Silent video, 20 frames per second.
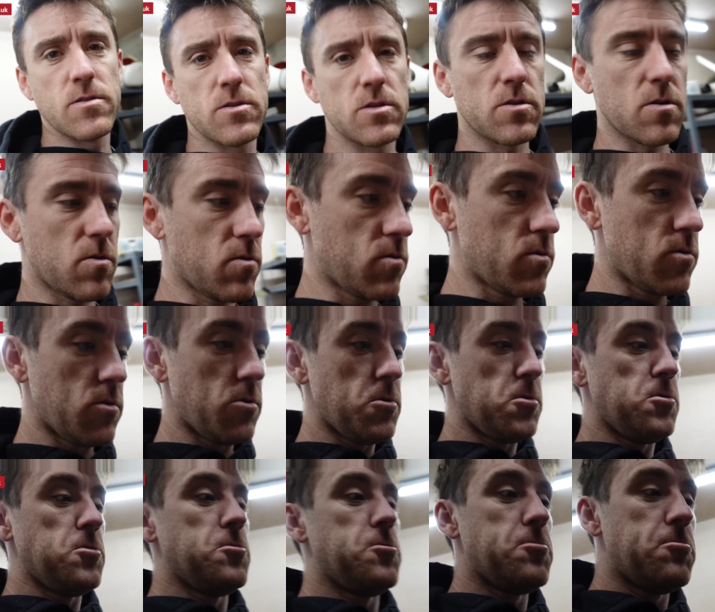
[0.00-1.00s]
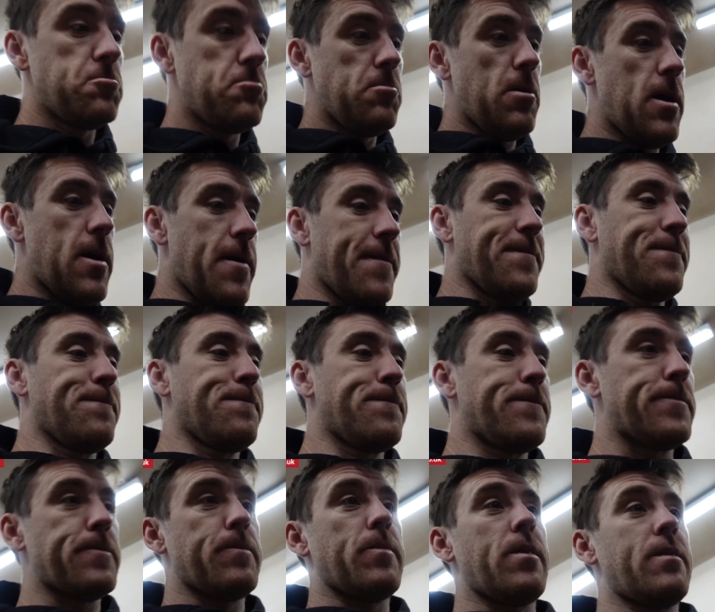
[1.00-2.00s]
so yeah,
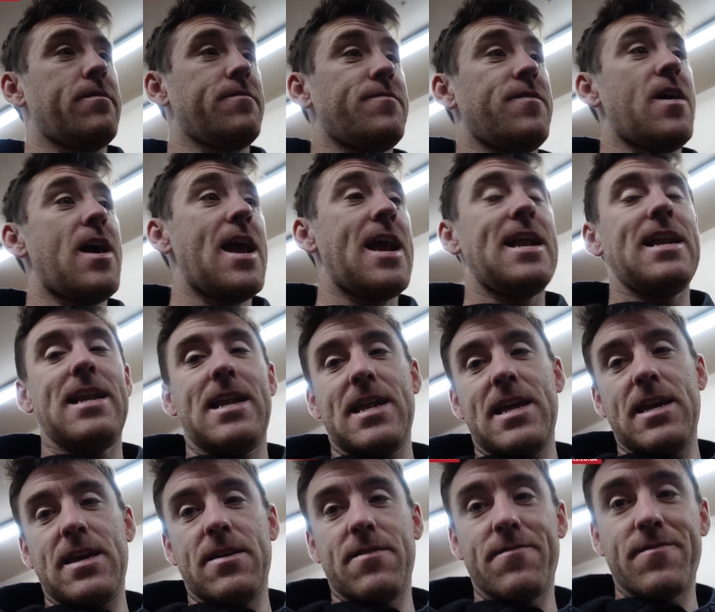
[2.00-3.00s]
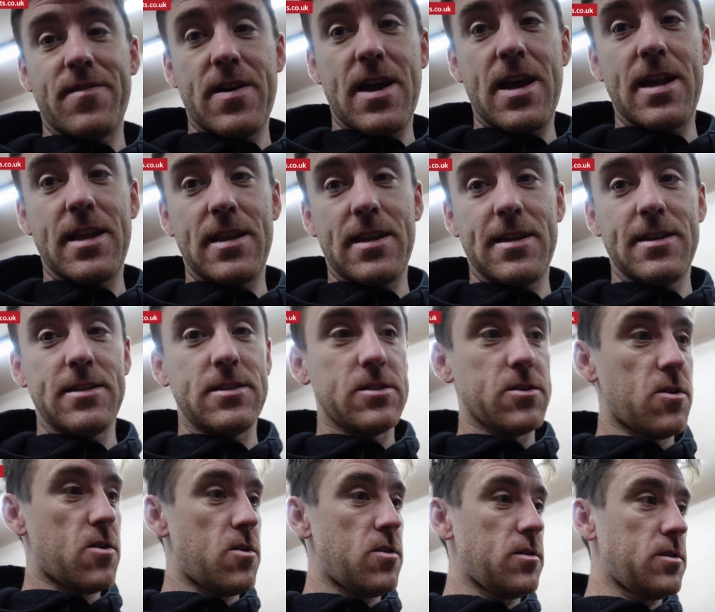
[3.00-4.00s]
finally
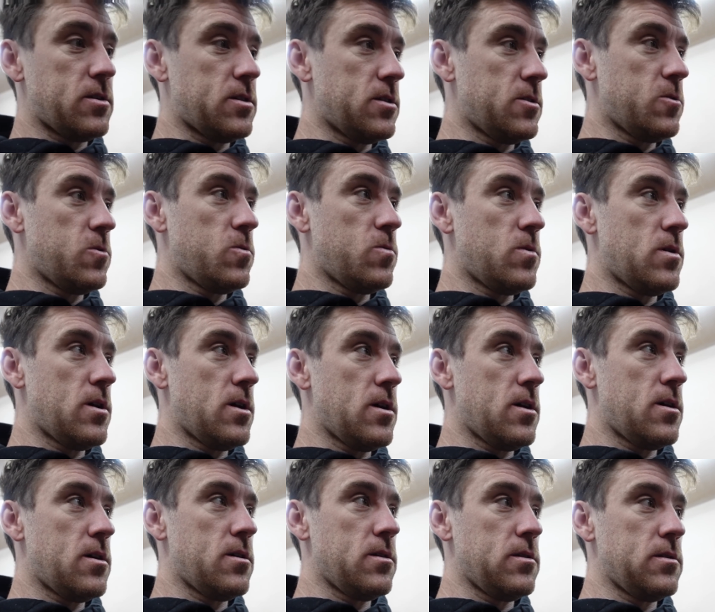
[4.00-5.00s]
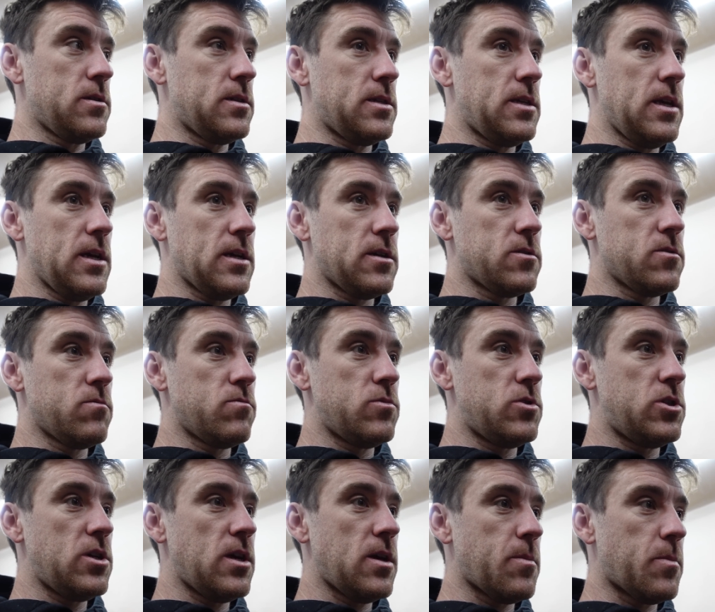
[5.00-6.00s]
starting to take some
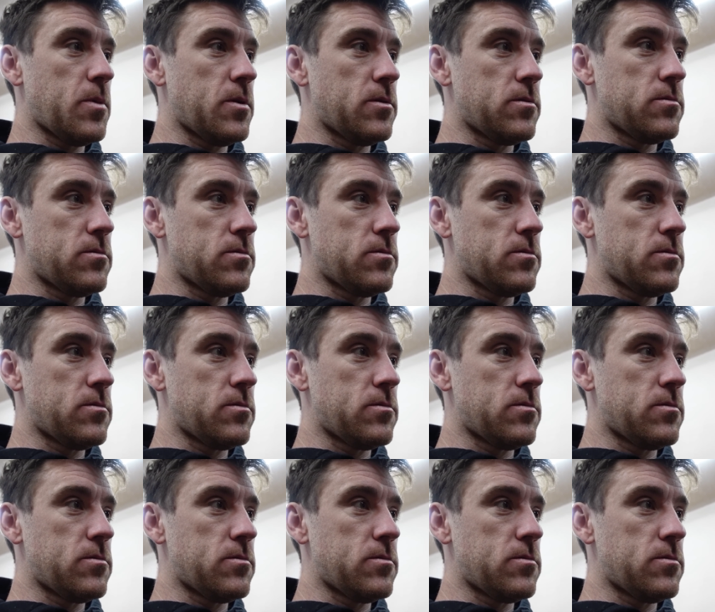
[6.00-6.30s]
shape,